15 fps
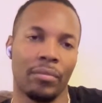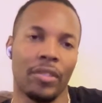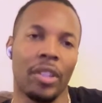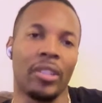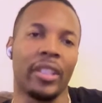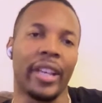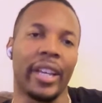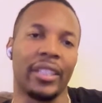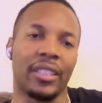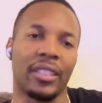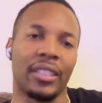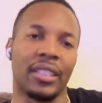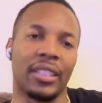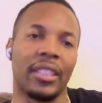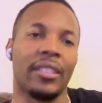Oh yeah, so
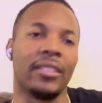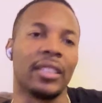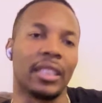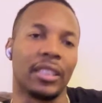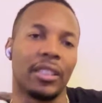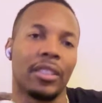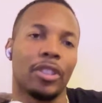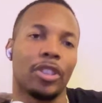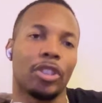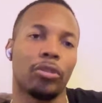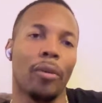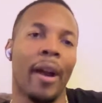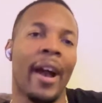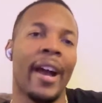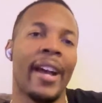just
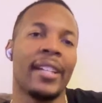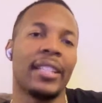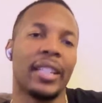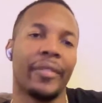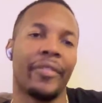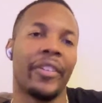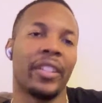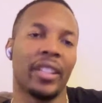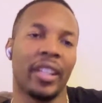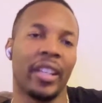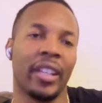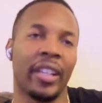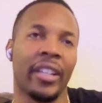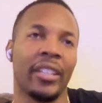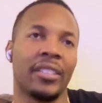try different
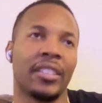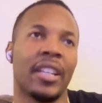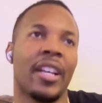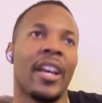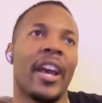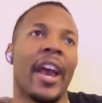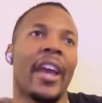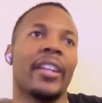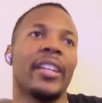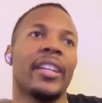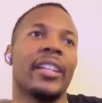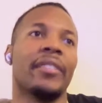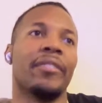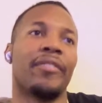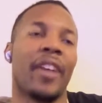things and
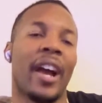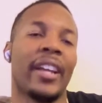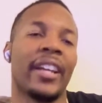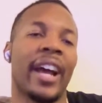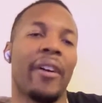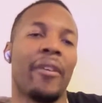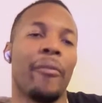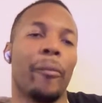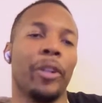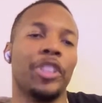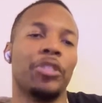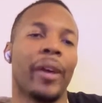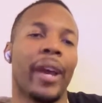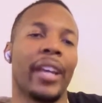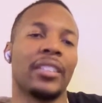then find out what
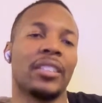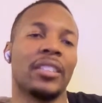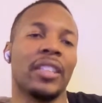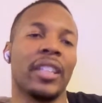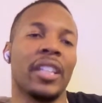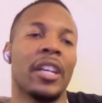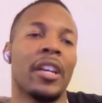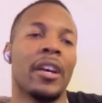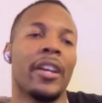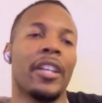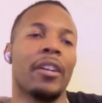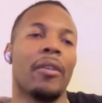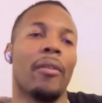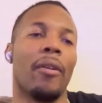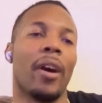you actually
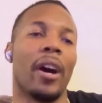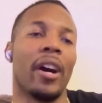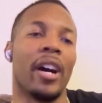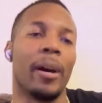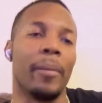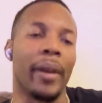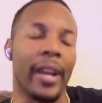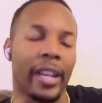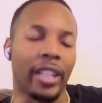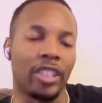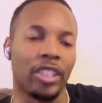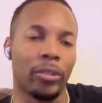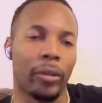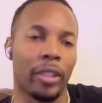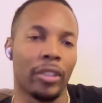
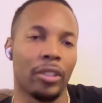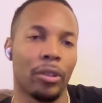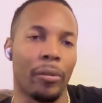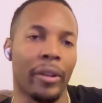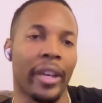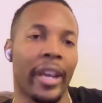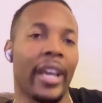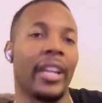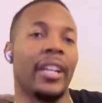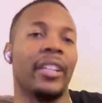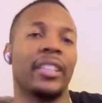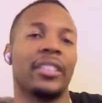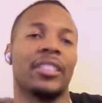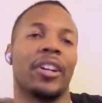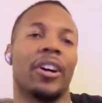enjoy doing, and then
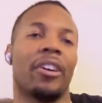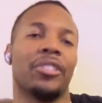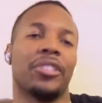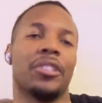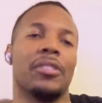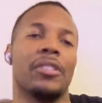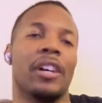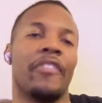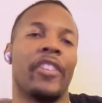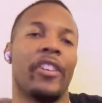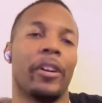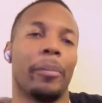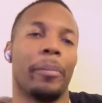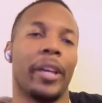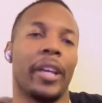this is also a
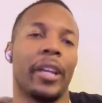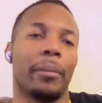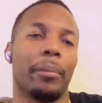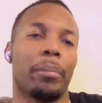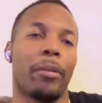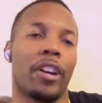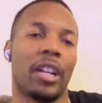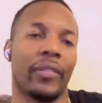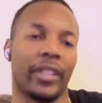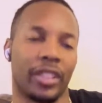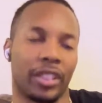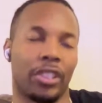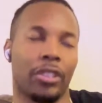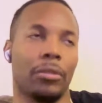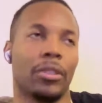very big part of it
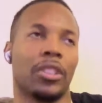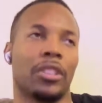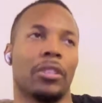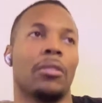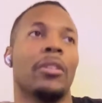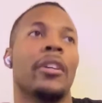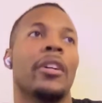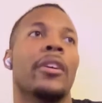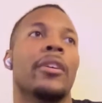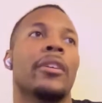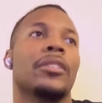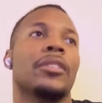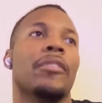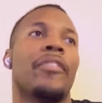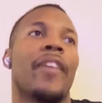too. So
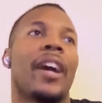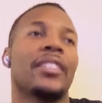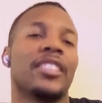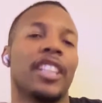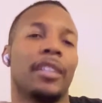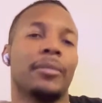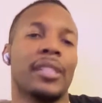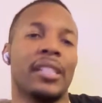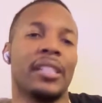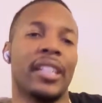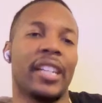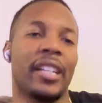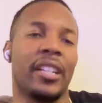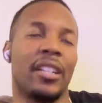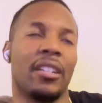find something
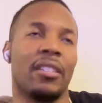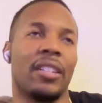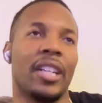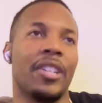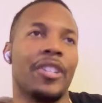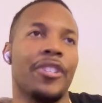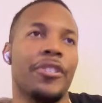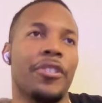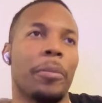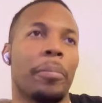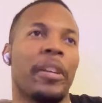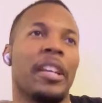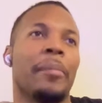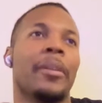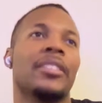that that you're
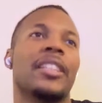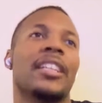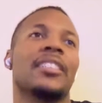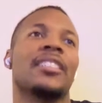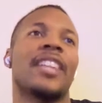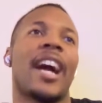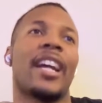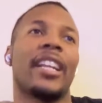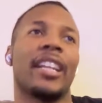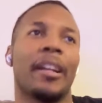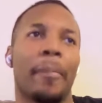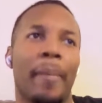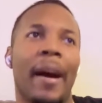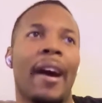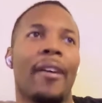pretty much excited
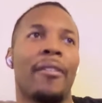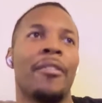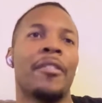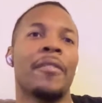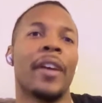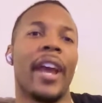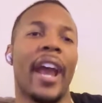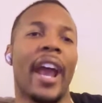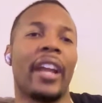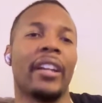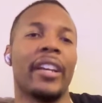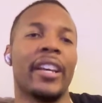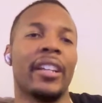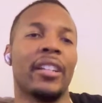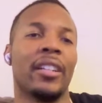about, and
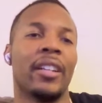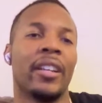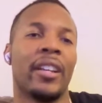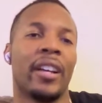then